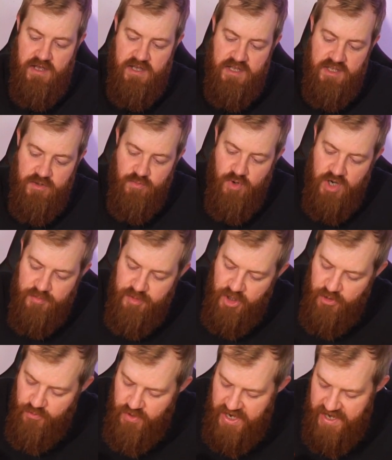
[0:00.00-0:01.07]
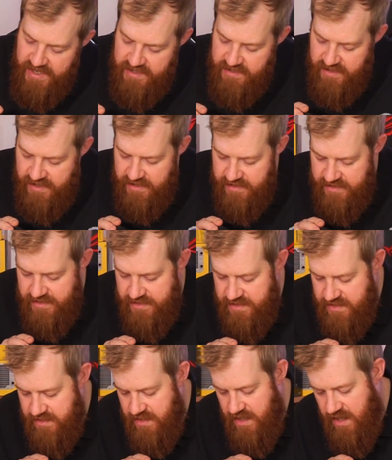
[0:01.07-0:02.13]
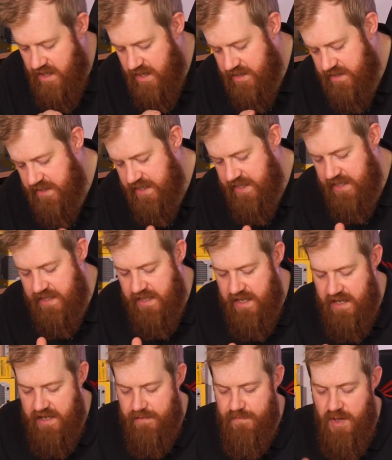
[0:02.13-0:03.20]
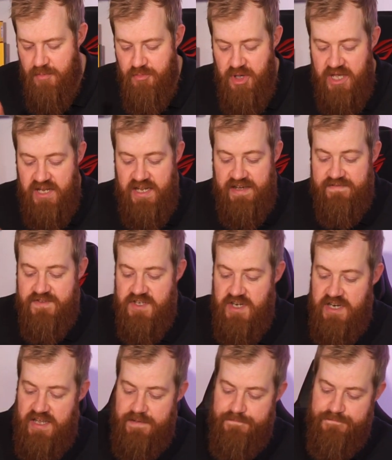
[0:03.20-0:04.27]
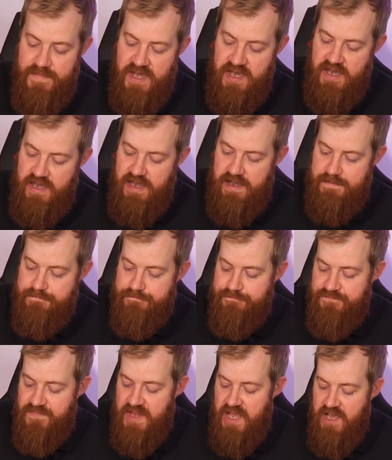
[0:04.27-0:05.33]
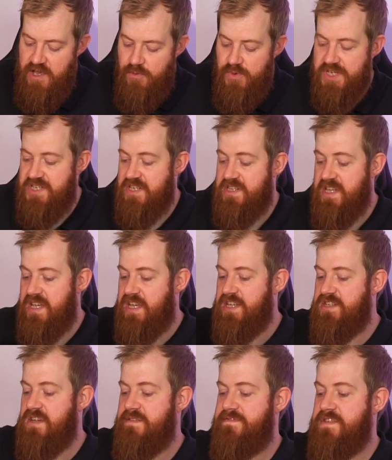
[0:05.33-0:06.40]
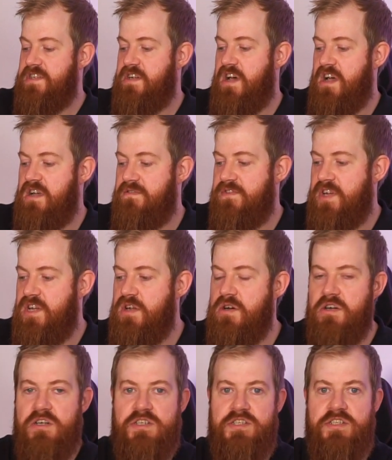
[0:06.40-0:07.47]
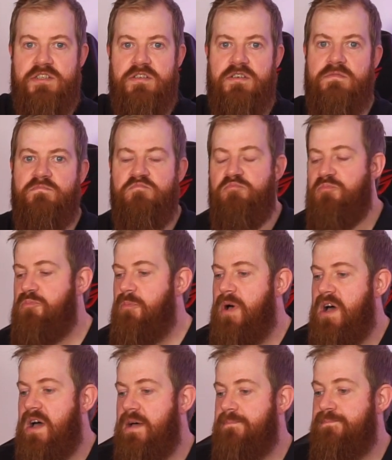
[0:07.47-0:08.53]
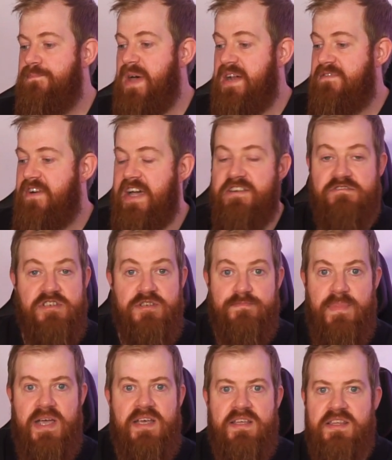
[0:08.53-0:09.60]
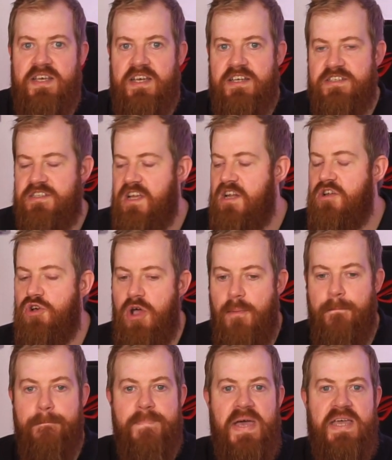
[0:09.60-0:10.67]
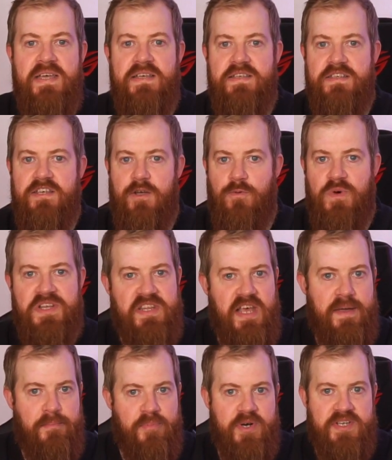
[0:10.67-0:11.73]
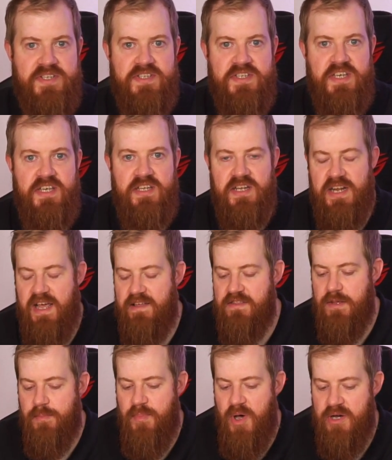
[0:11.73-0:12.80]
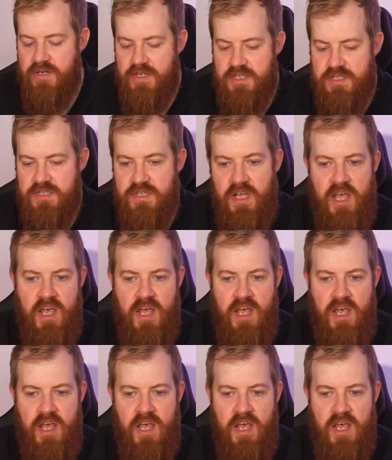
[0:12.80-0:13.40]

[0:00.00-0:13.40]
you wipe it away and there's hardly a bit left on it, which I think is often overlooked. Manufacturers make things that look amazing when they're pristine and out the box,